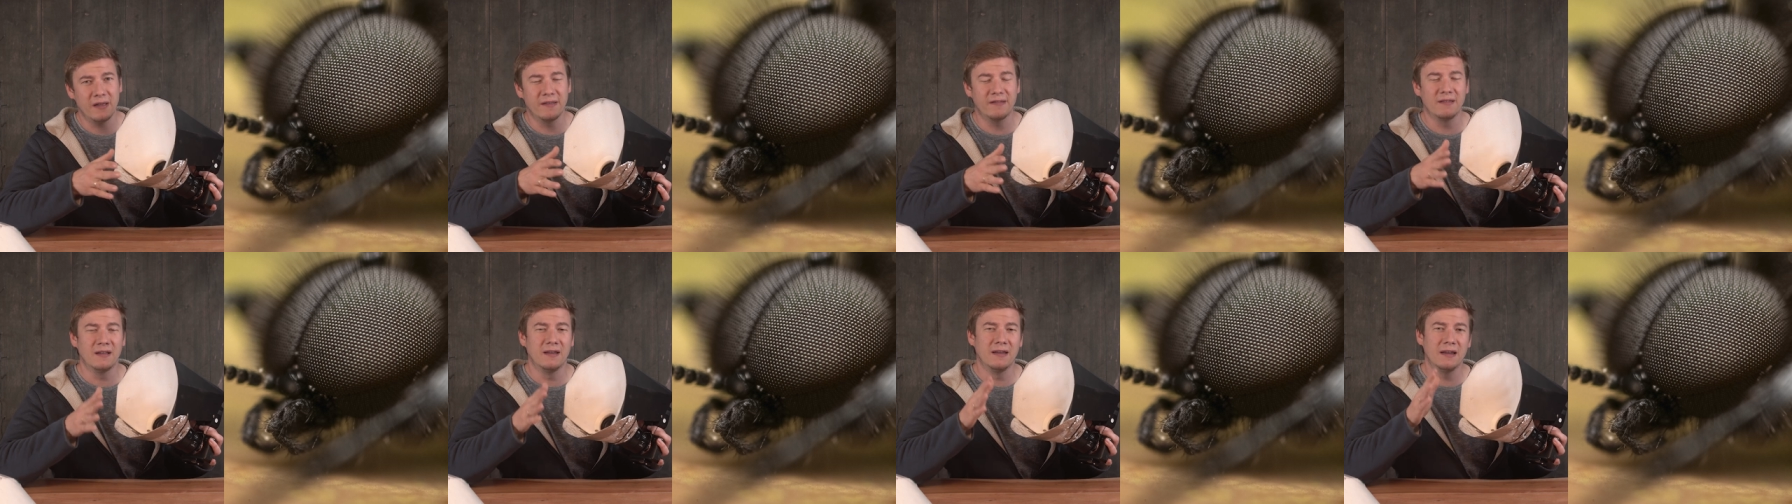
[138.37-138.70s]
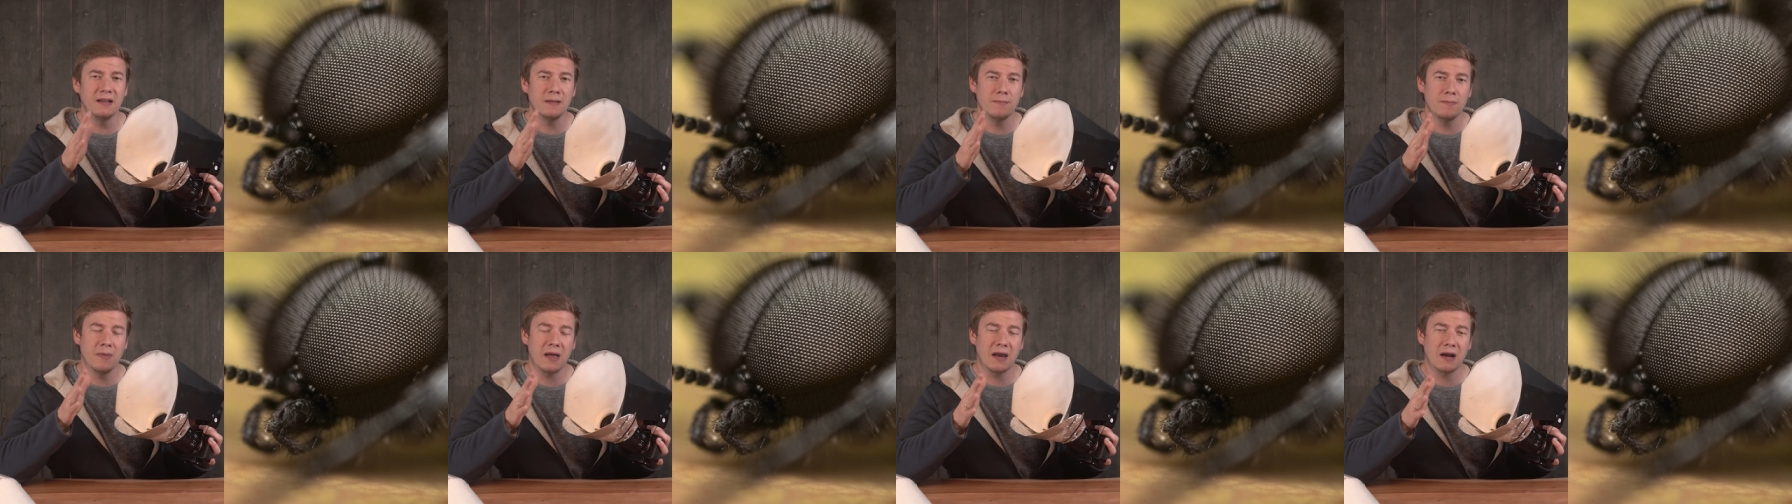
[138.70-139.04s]
is a
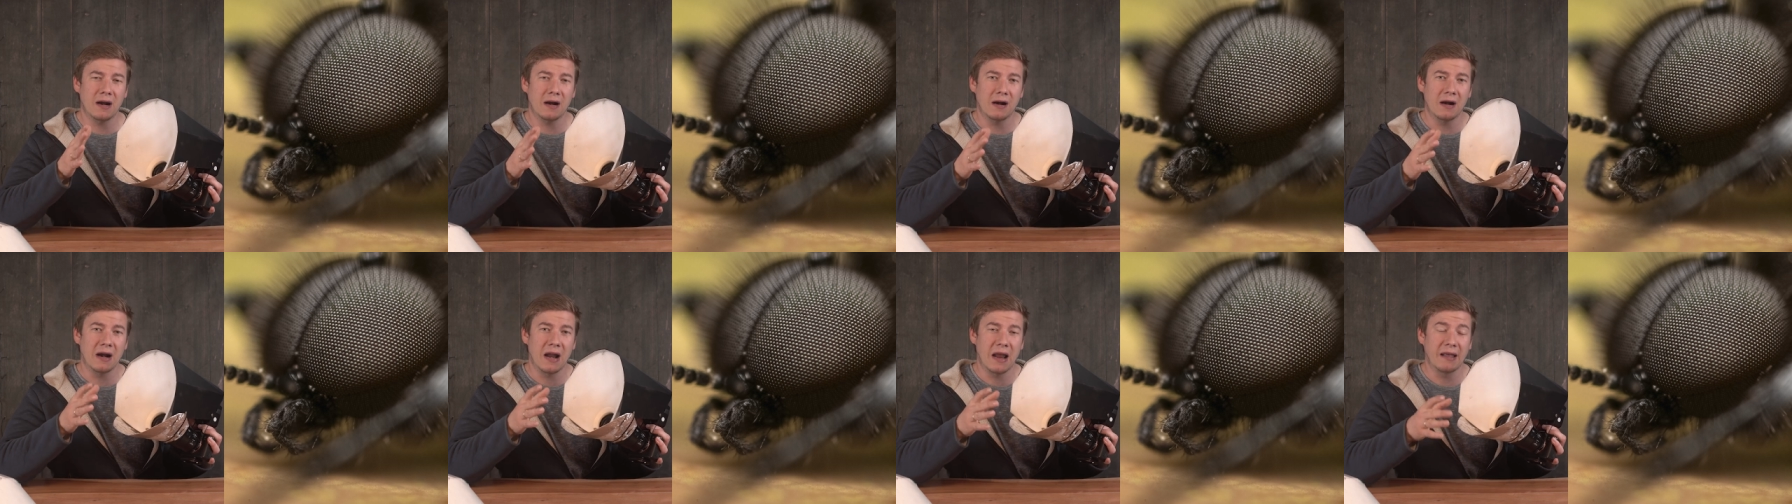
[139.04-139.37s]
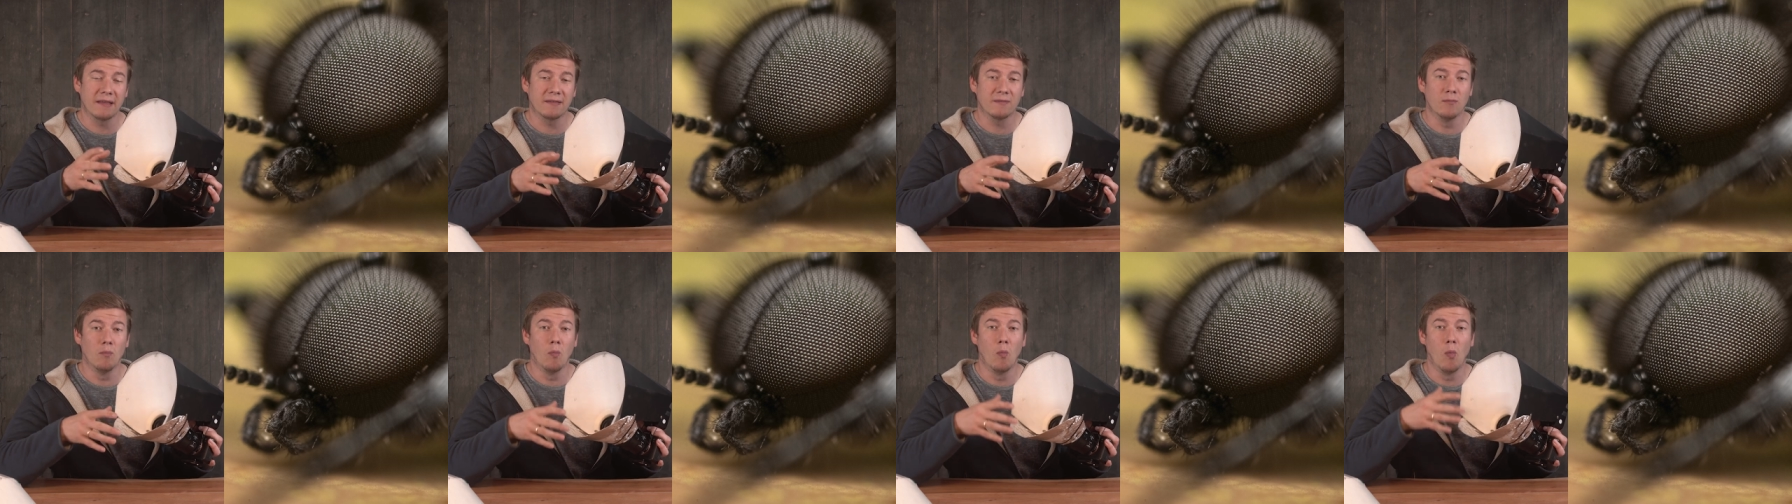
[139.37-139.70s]
little better
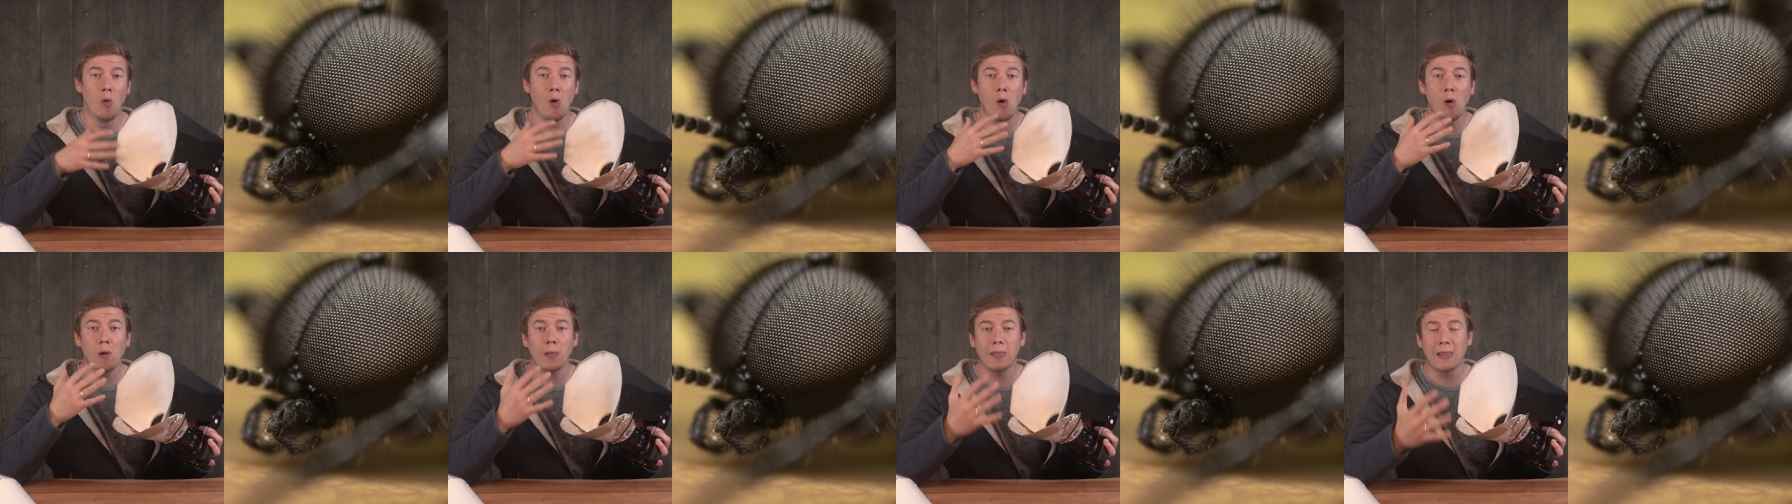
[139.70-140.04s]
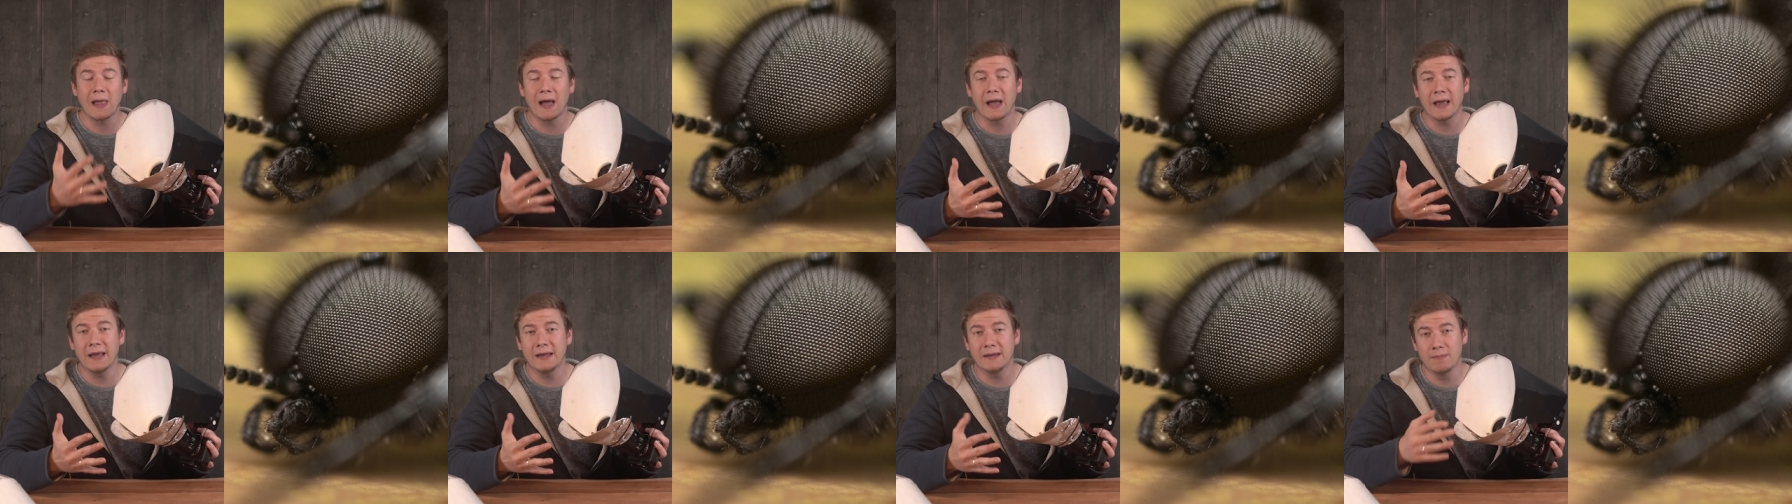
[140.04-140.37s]
as more
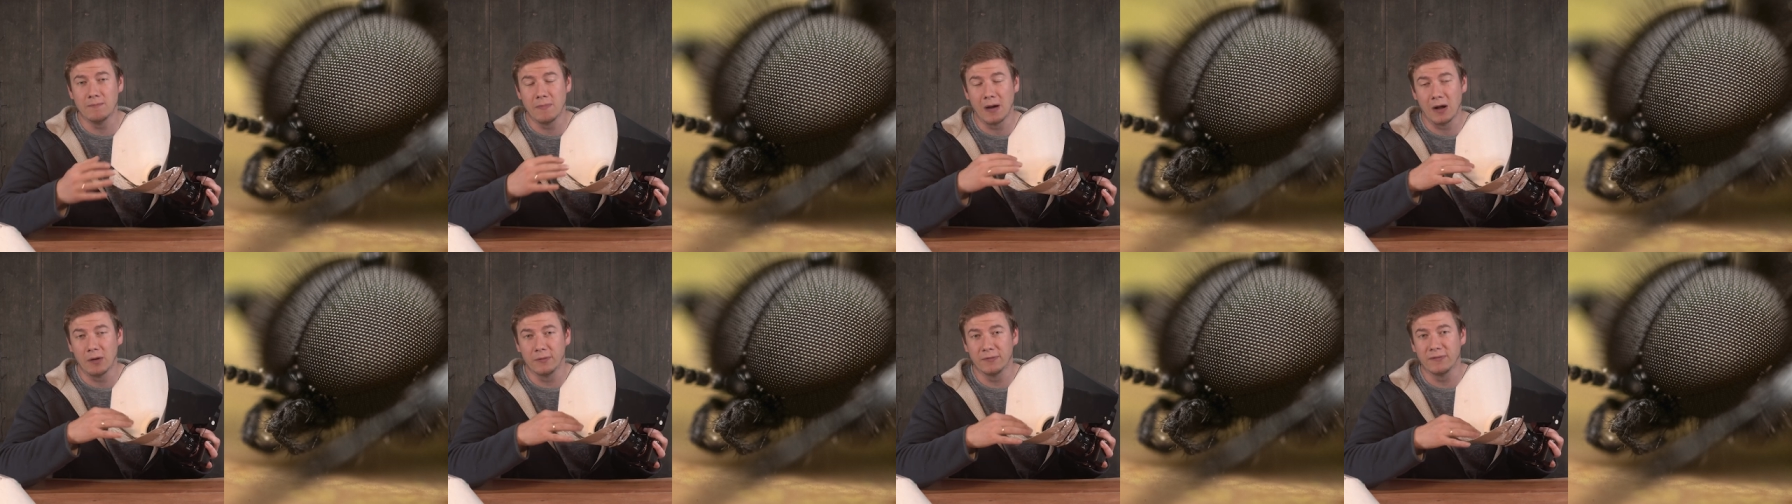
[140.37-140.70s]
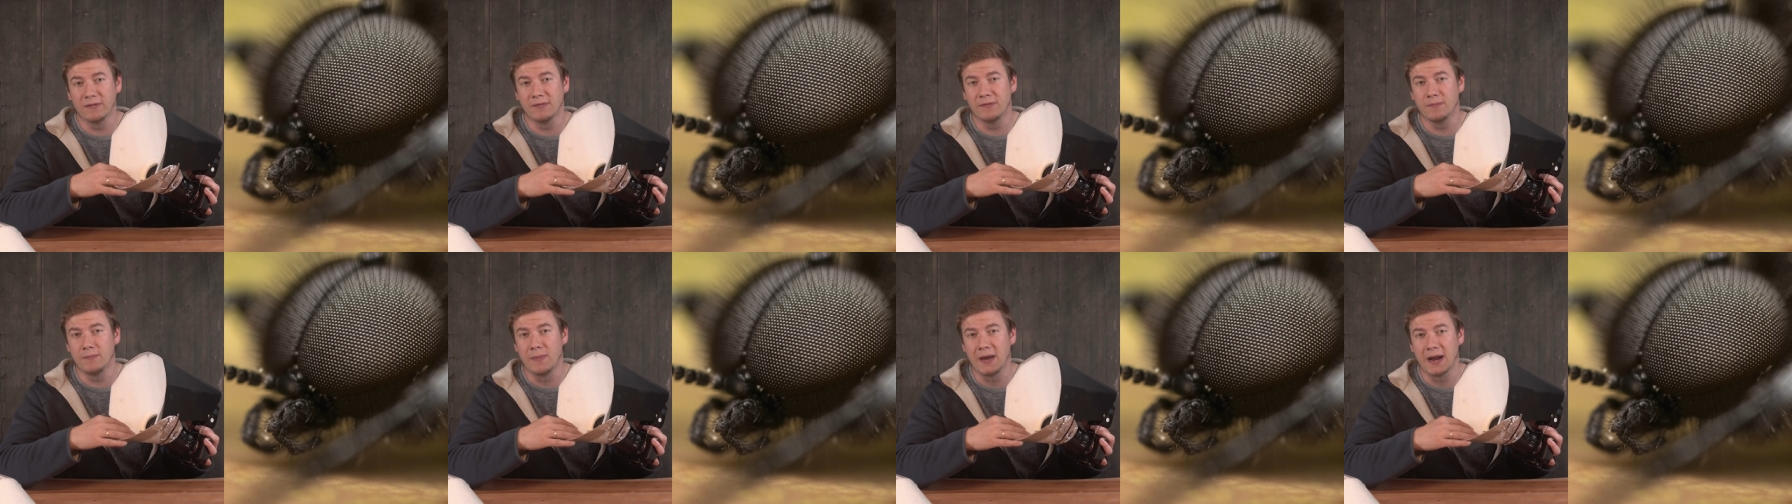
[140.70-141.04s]
light
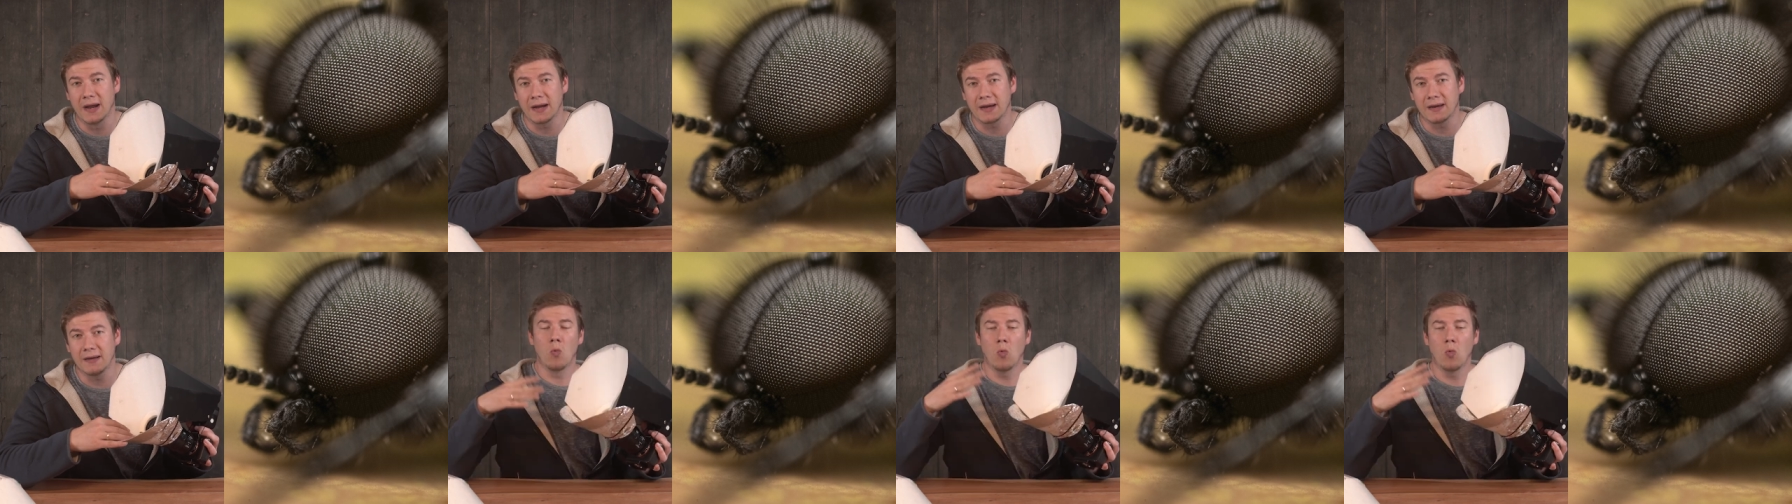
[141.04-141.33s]
bounces back.